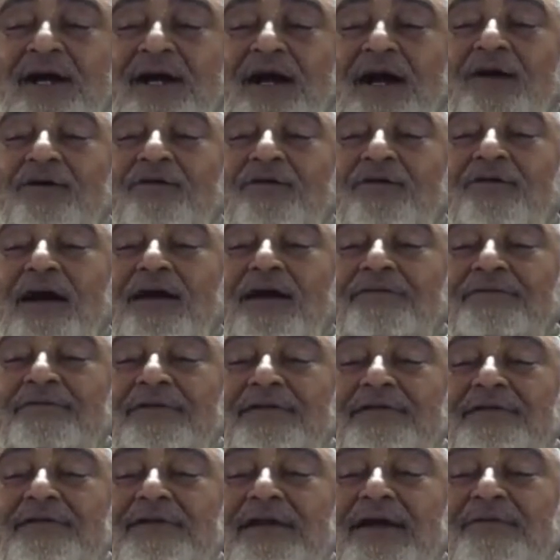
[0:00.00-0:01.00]
How I
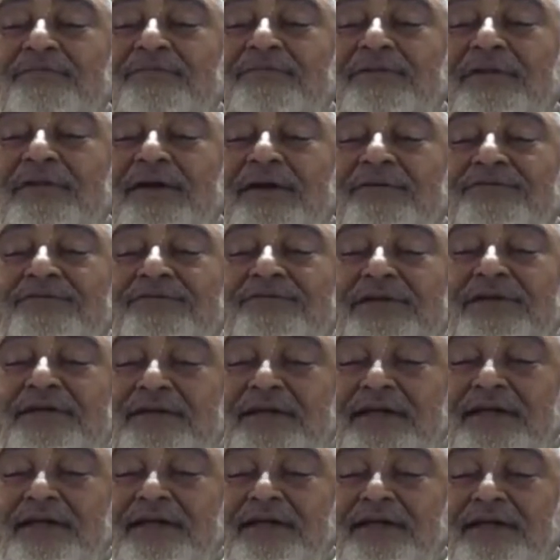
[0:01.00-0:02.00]
will develop
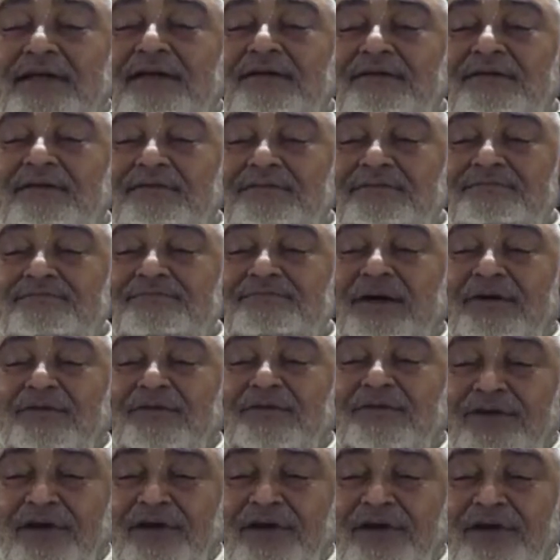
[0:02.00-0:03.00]
Siddhi
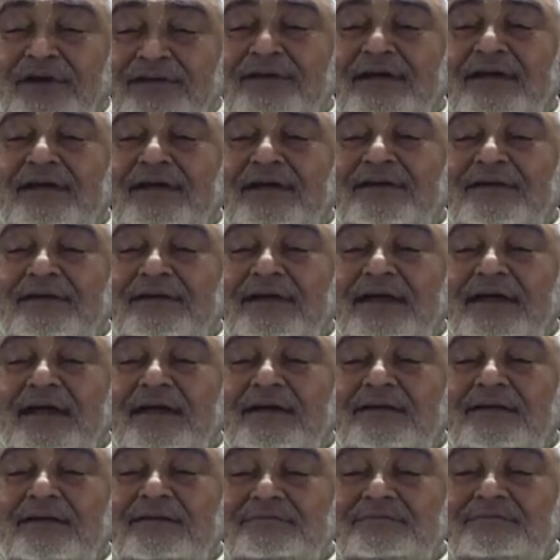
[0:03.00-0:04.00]
perfection in
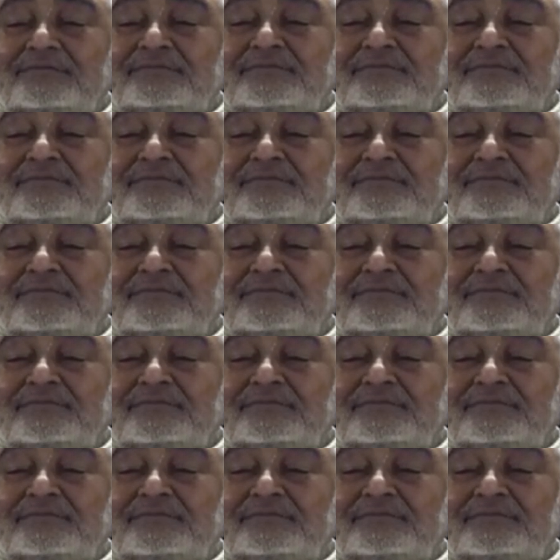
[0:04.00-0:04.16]
that.